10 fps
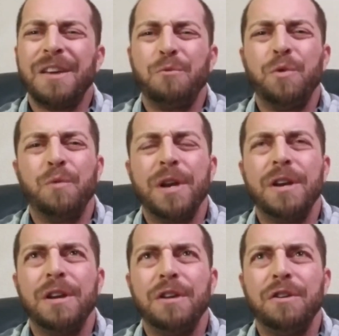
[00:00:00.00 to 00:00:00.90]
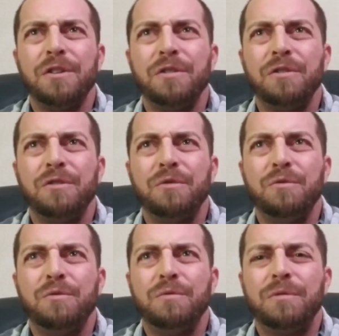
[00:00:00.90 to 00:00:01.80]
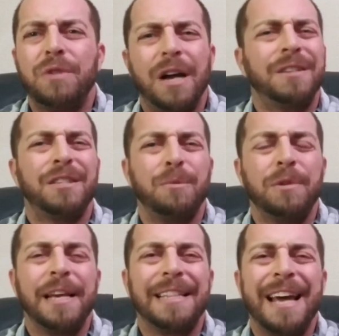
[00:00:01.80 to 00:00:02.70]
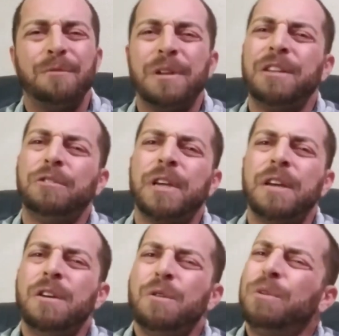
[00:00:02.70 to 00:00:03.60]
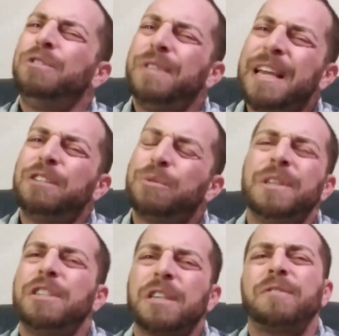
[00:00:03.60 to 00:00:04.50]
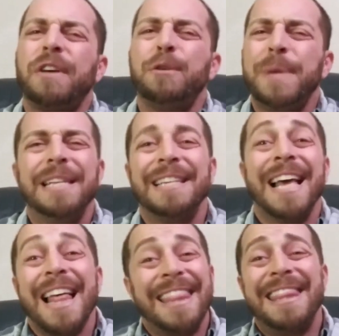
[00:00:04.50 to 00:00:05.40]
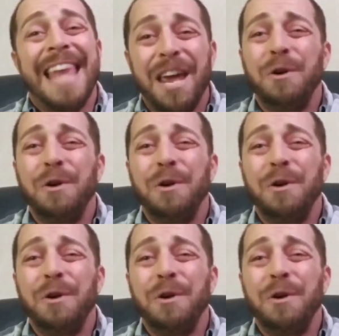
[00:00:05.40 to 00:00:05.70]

when you talk to someone like that and you say, well, do the ends really justify the means? They